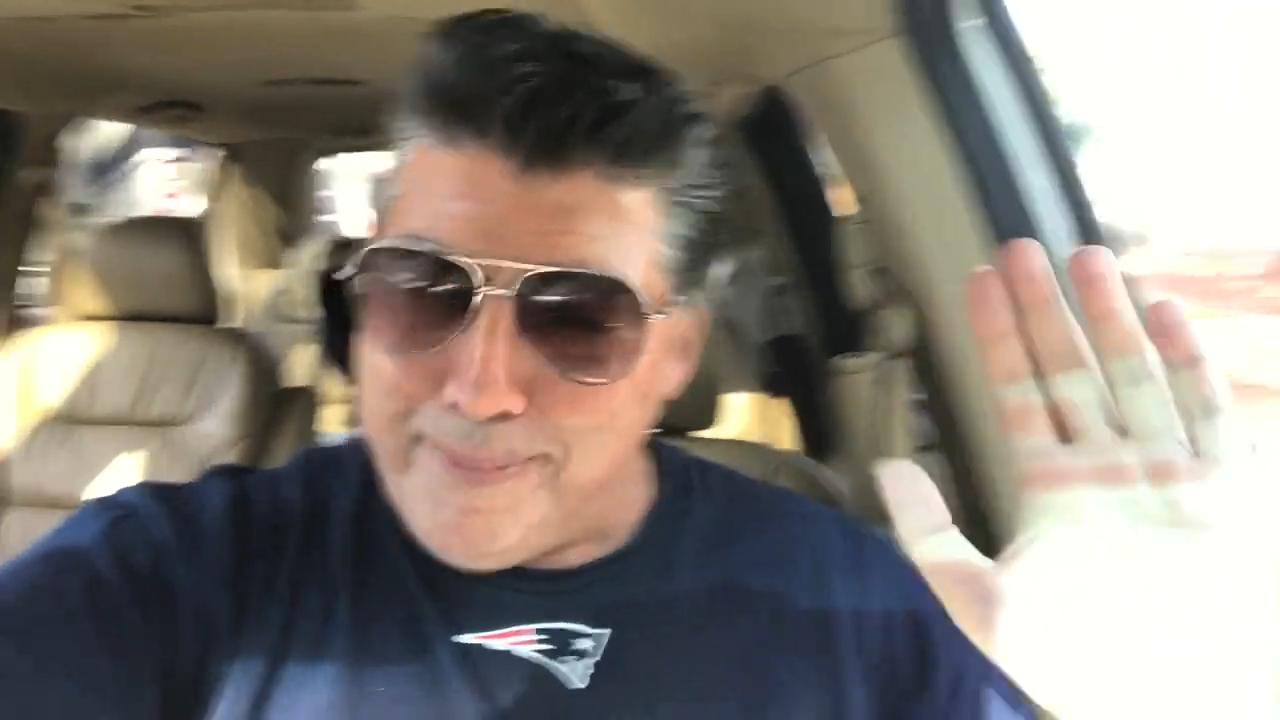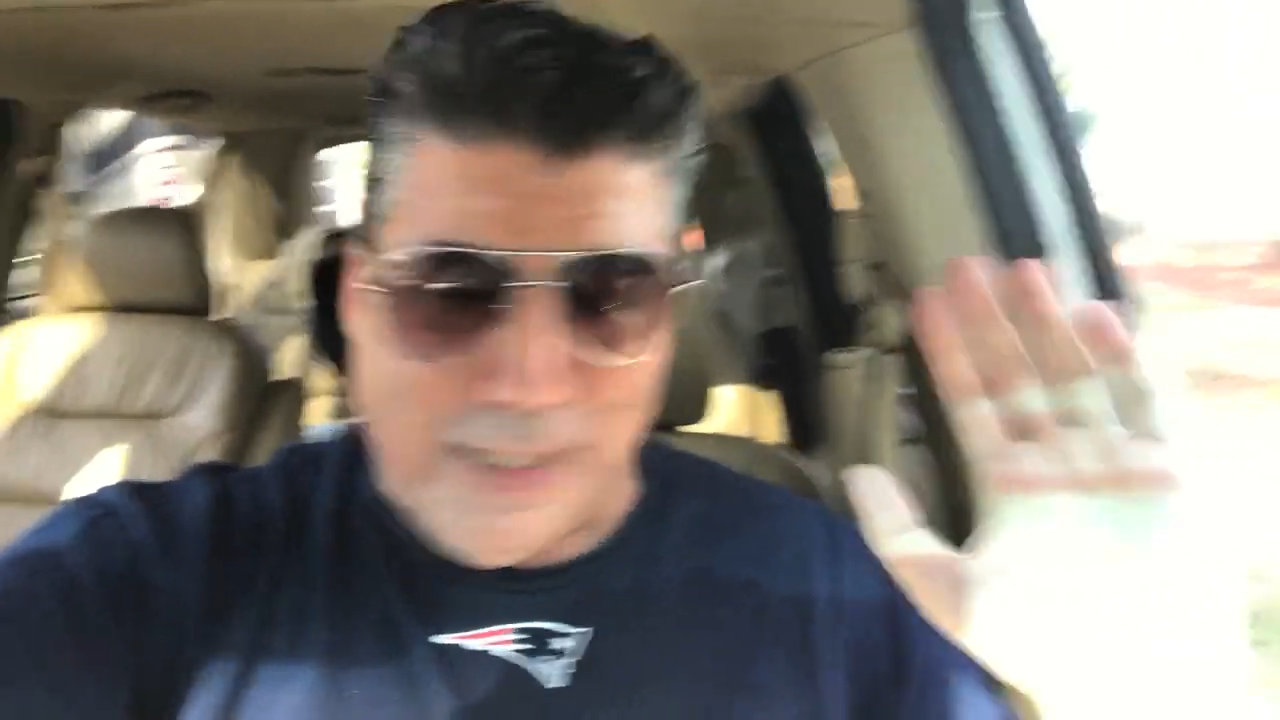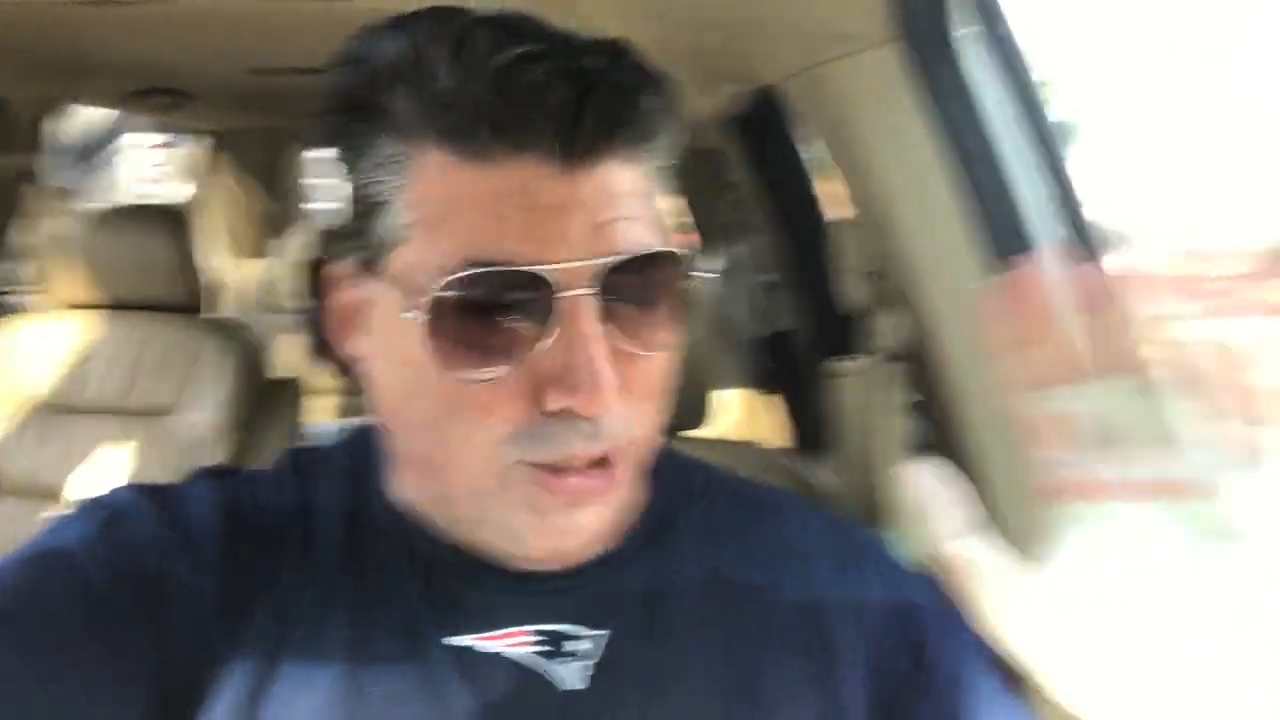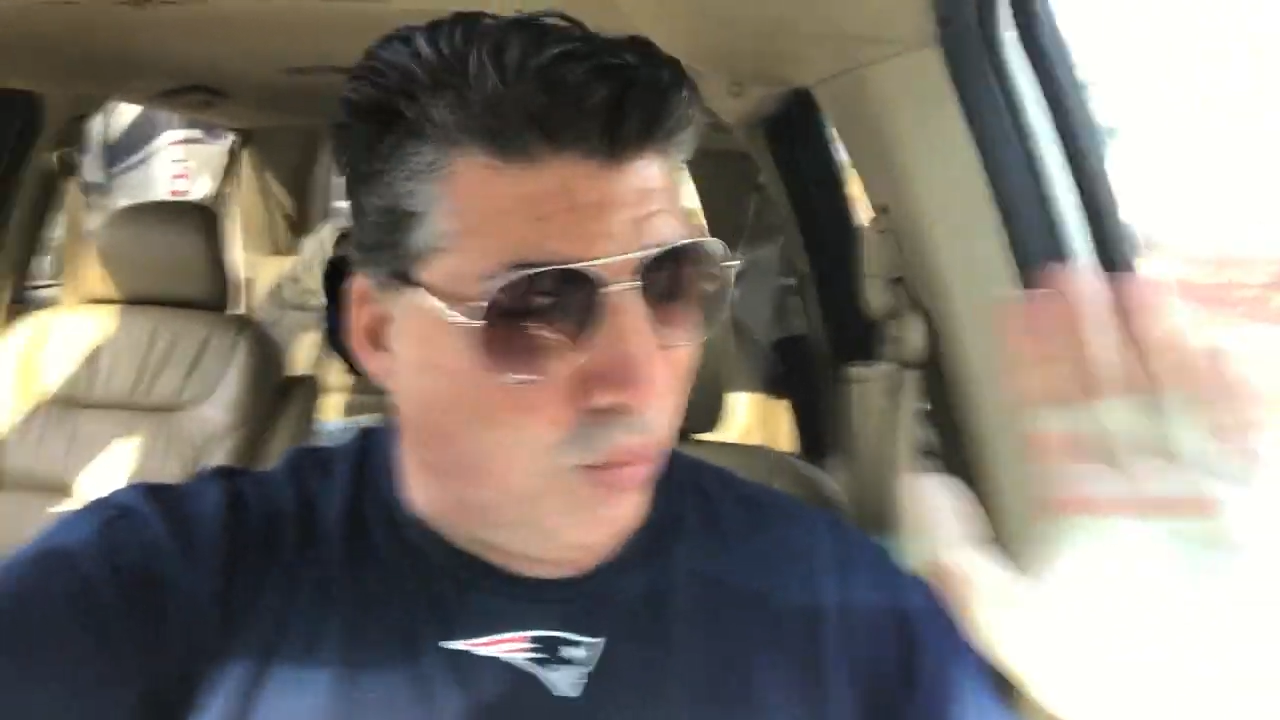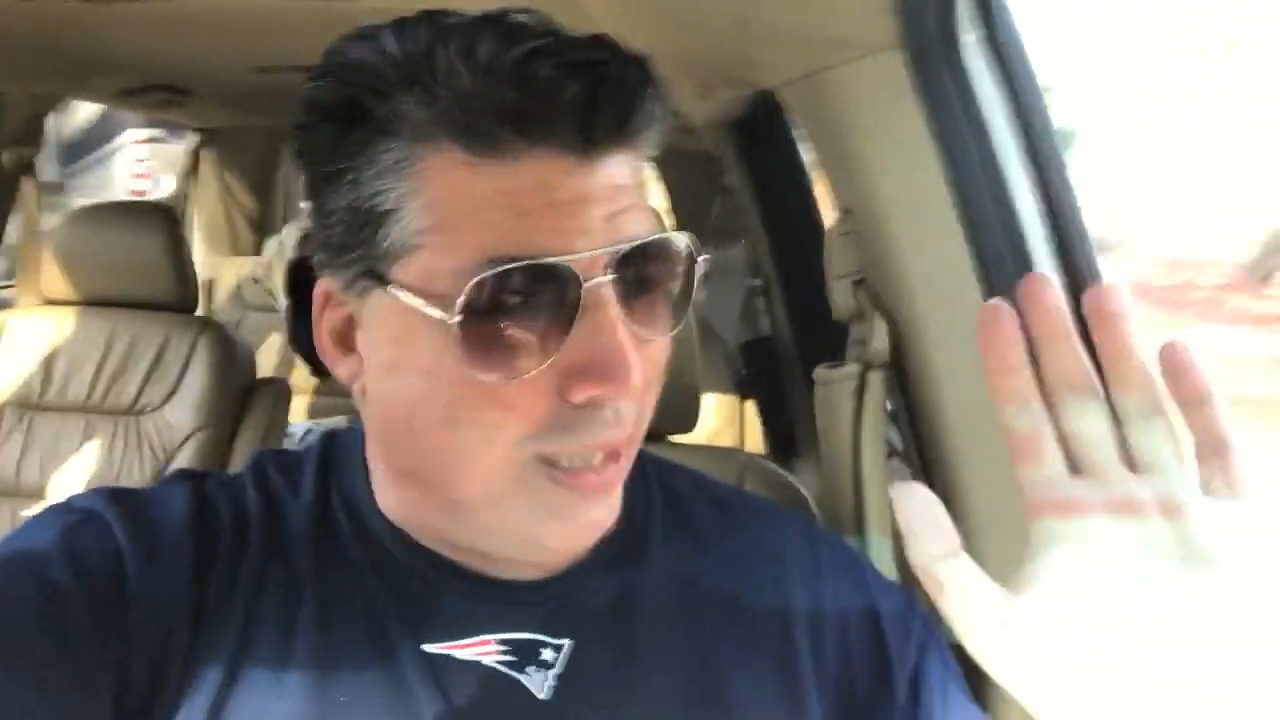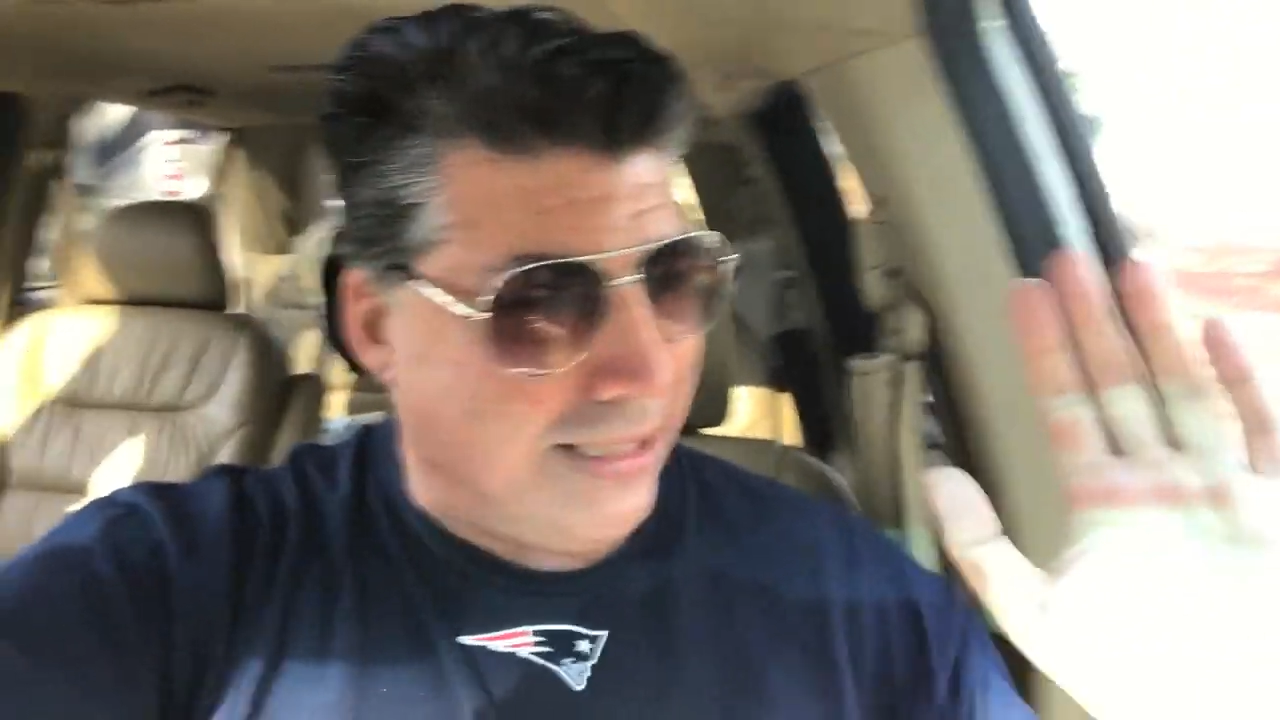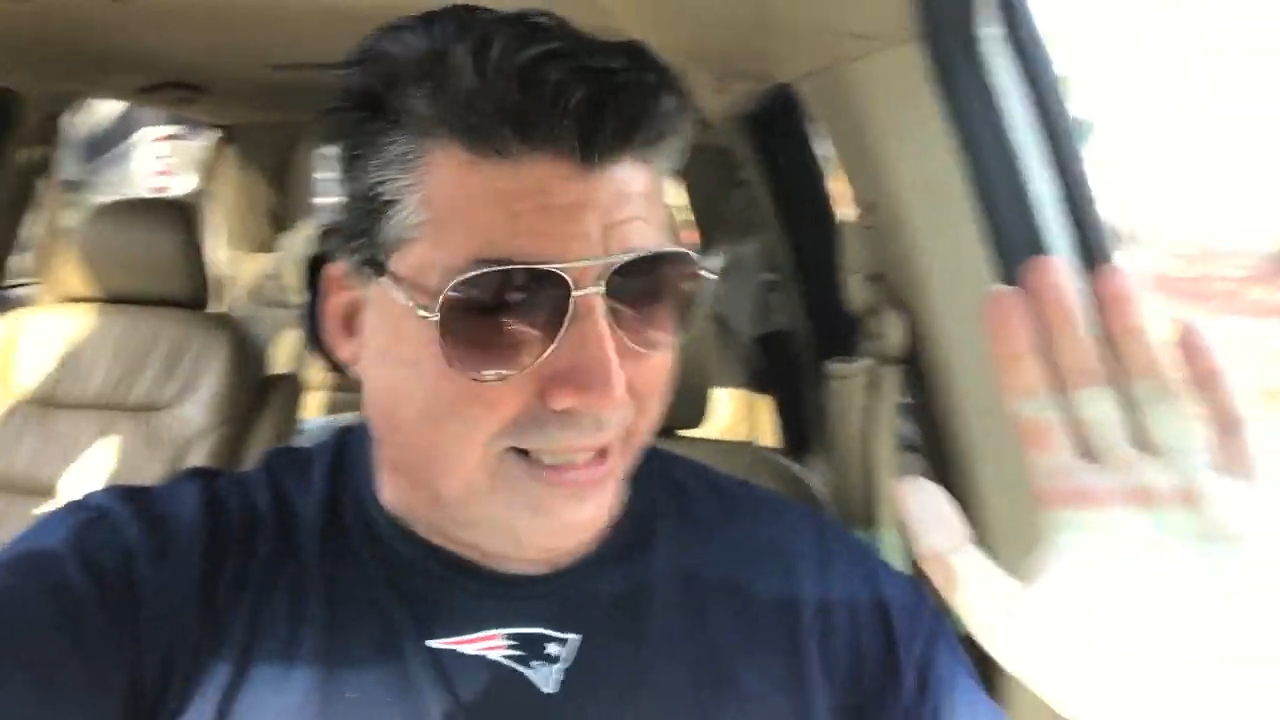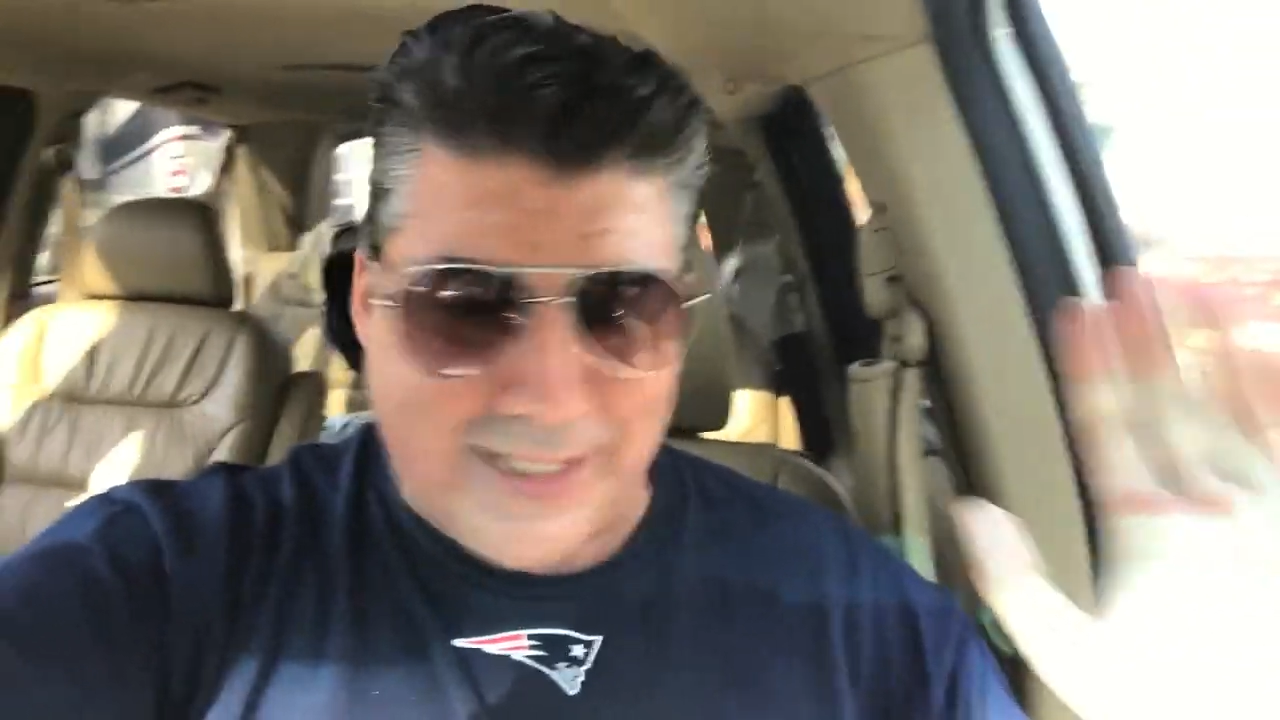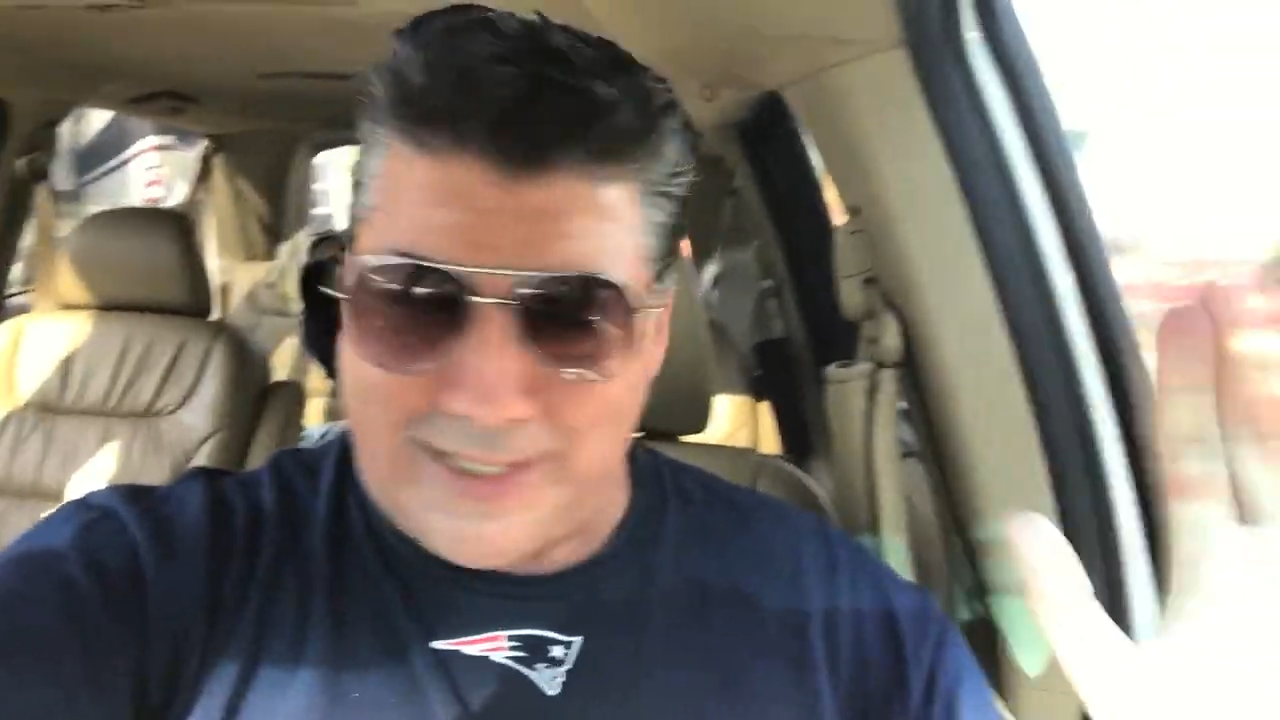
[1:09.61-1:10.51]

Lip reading: me switch to